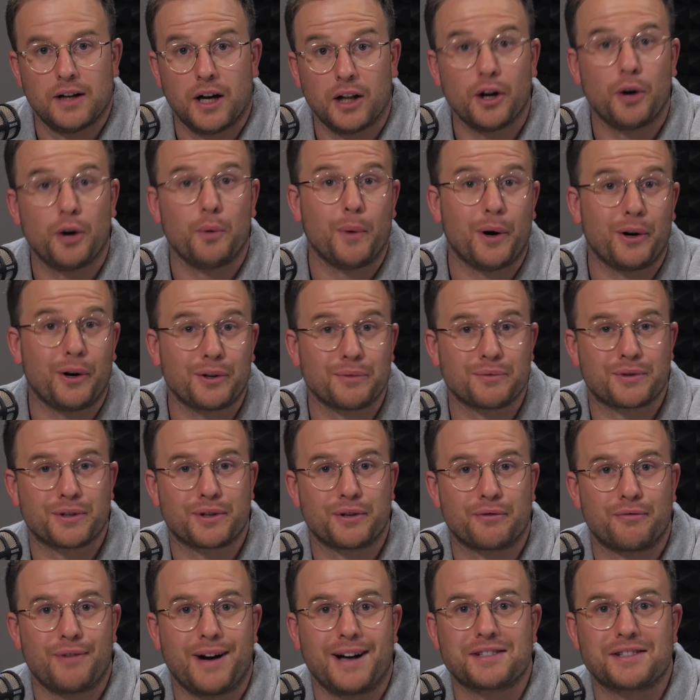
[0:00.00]
Hello and welcome to
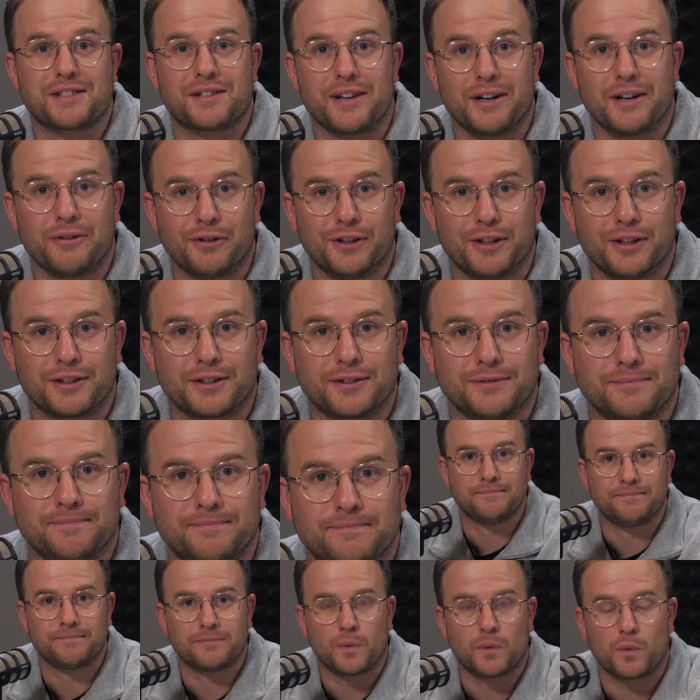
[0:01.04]
the Rask Network.
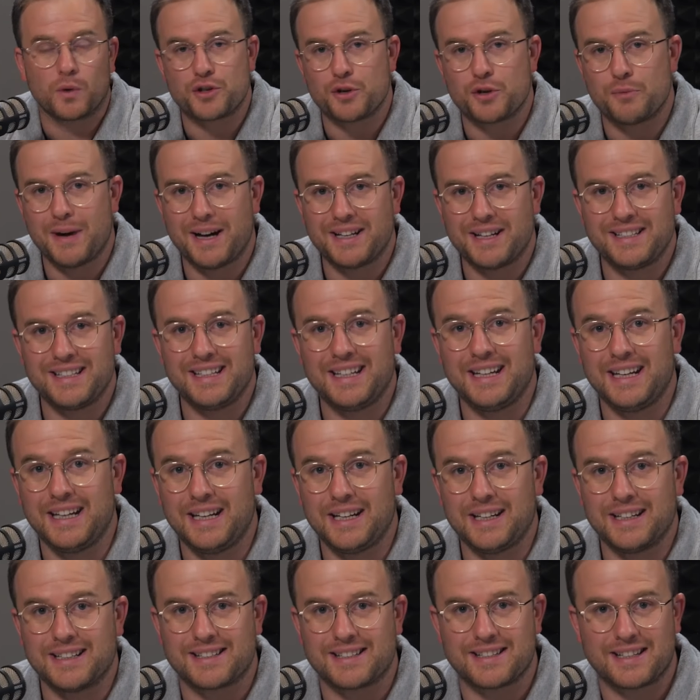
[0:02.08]
What you're about to
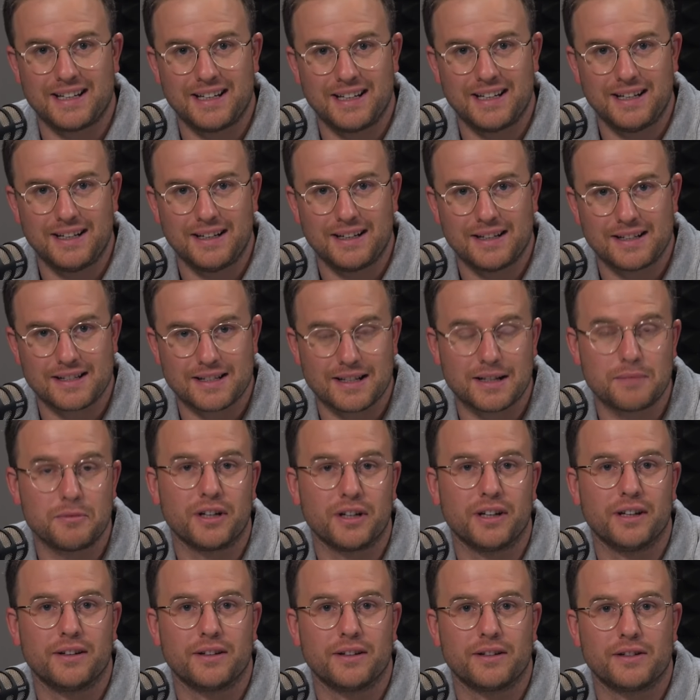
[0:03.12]
hear and see is
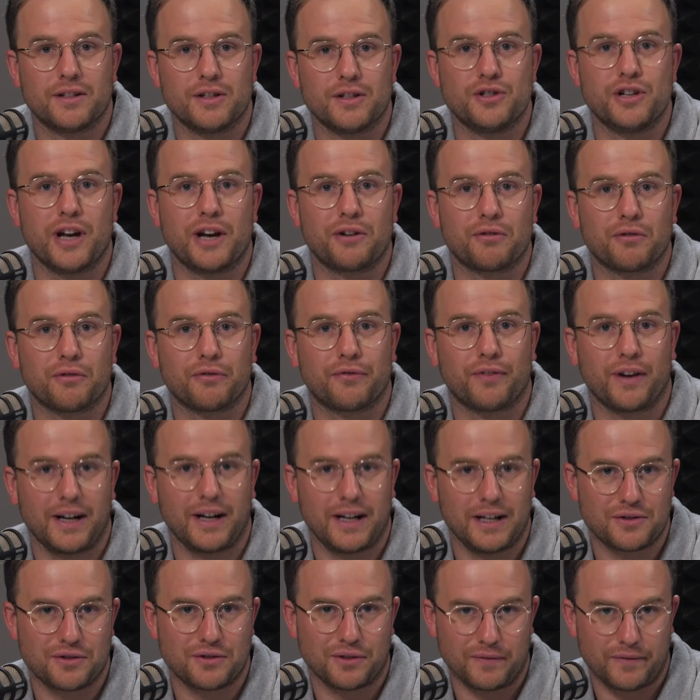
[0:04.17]
limited to general
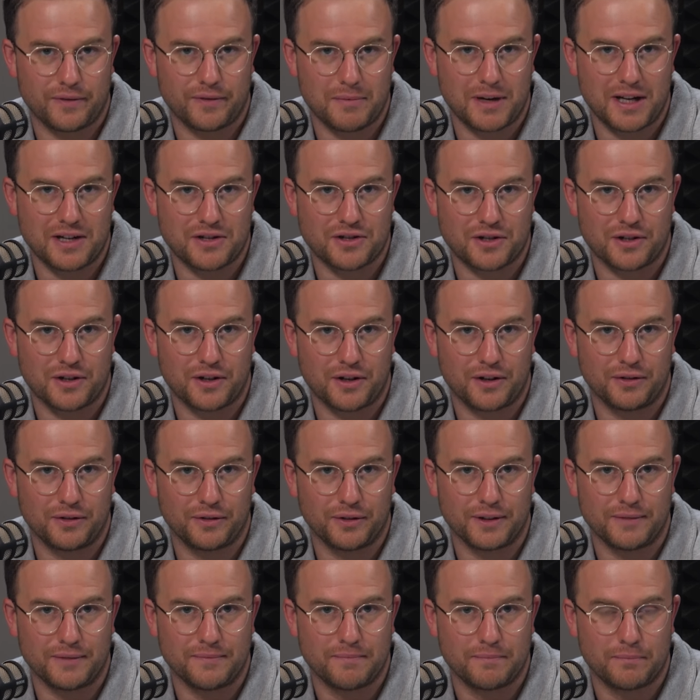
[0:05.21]
financial information
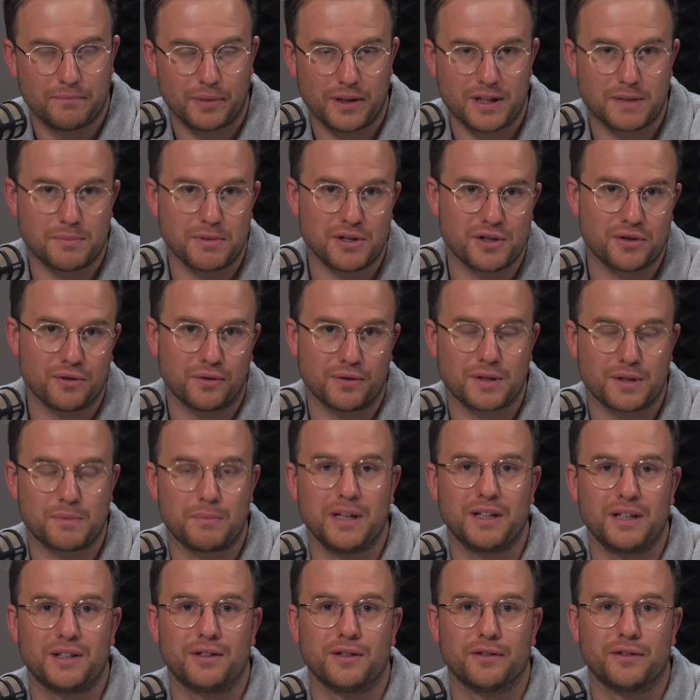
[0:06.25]
only. Please be sure to
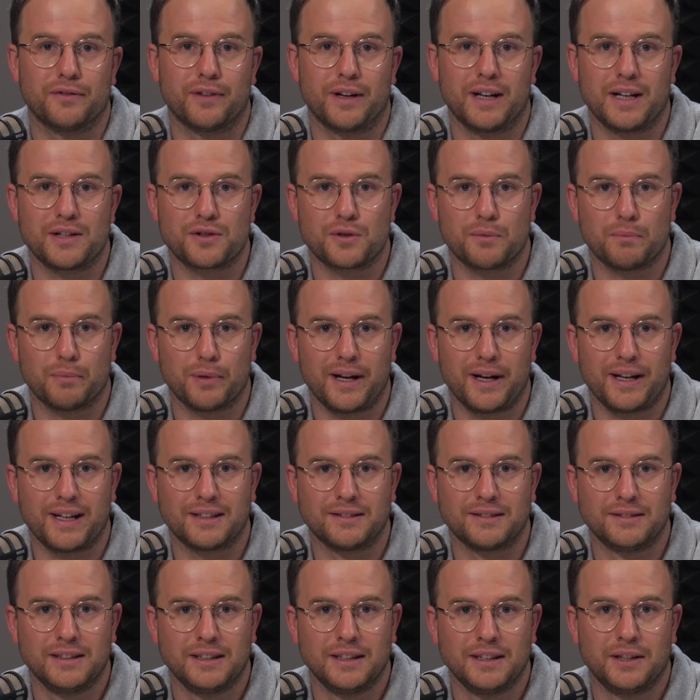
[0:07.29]
speak to your financial
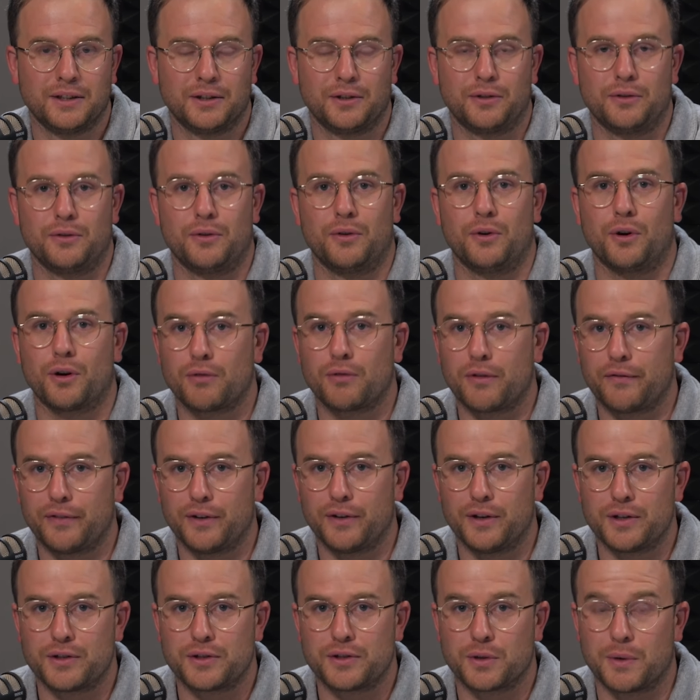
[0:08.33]
planner or
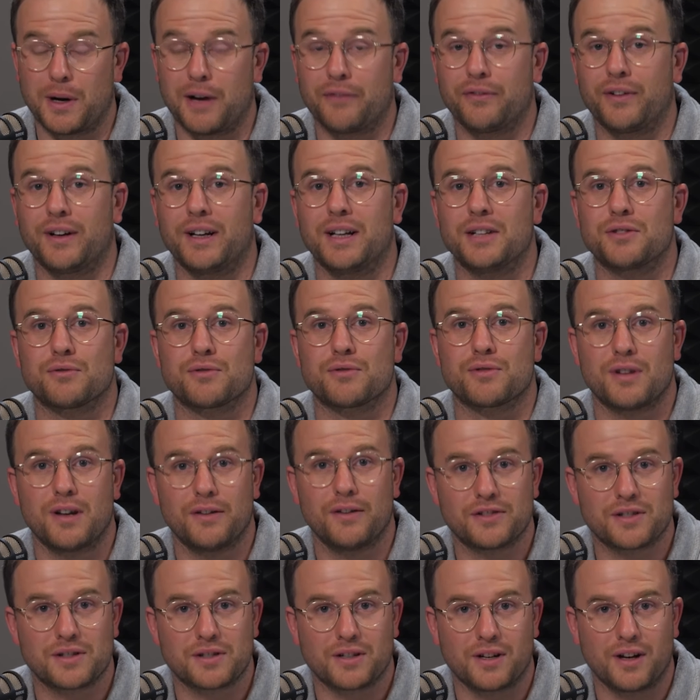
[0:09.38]
refer to our financial
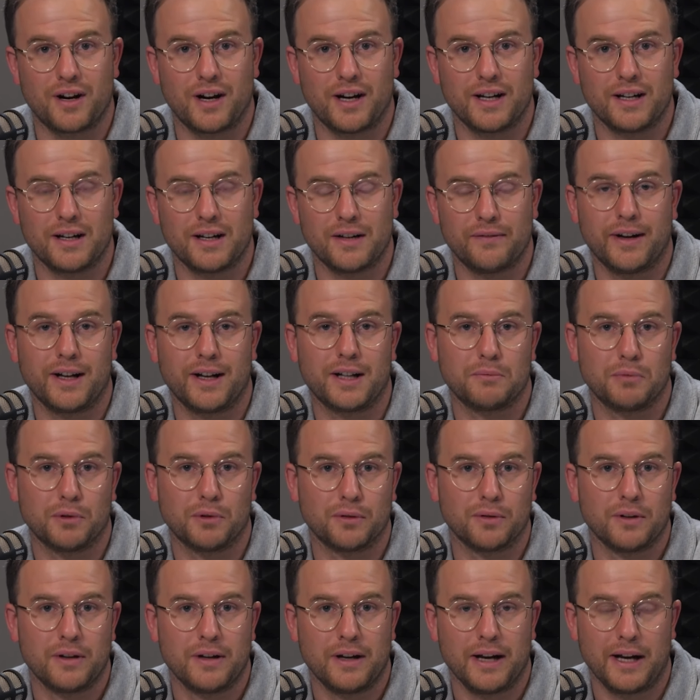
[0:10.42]
services guide
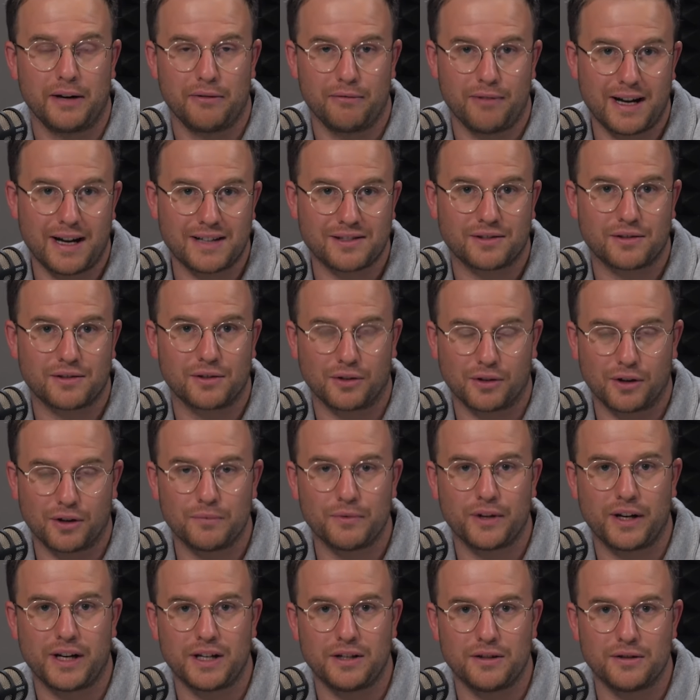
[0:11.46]
available at
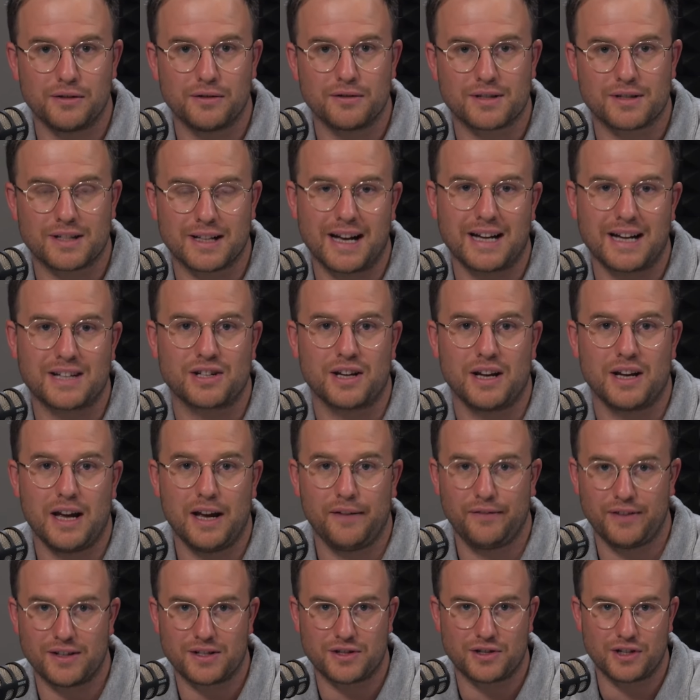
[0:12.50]
rask.com.au slash
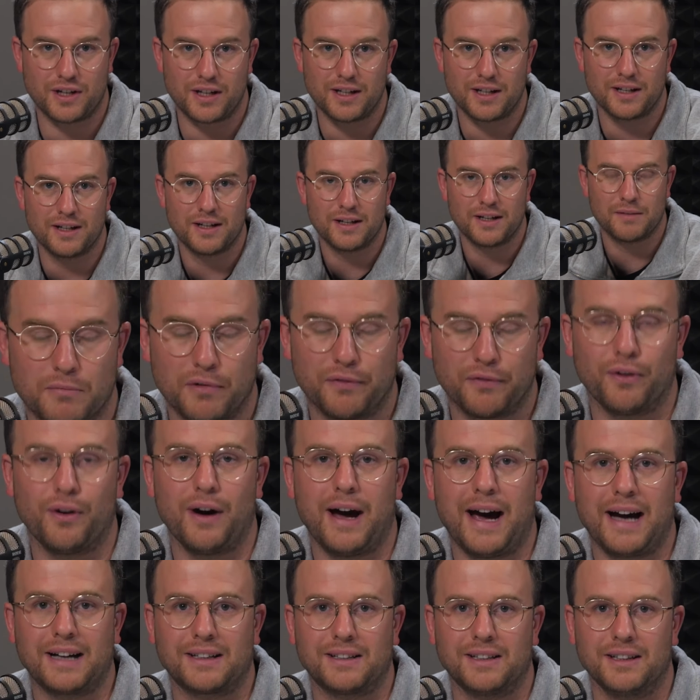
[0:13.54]
FSG before
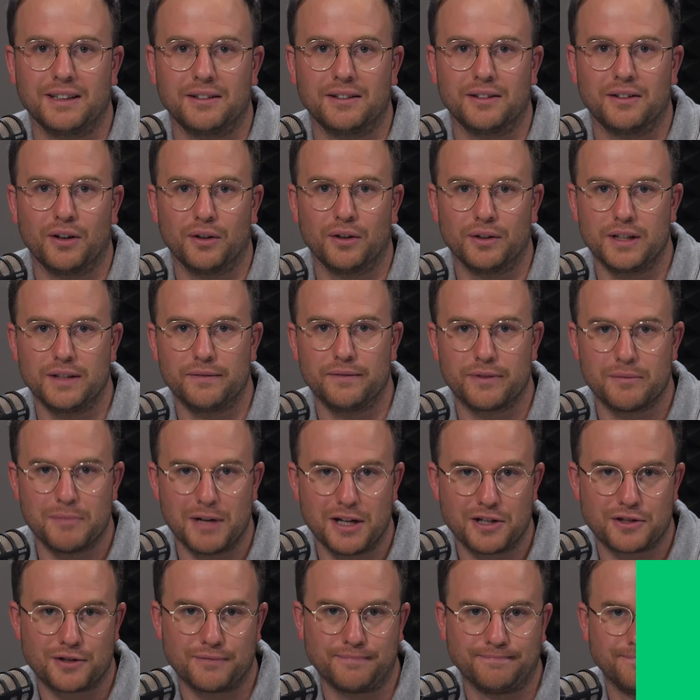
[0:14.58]
acting on the
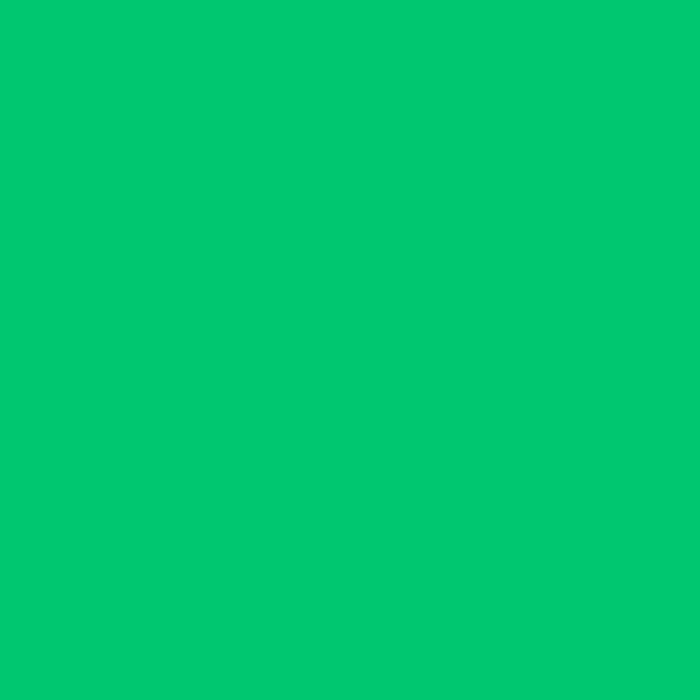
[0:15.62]
information.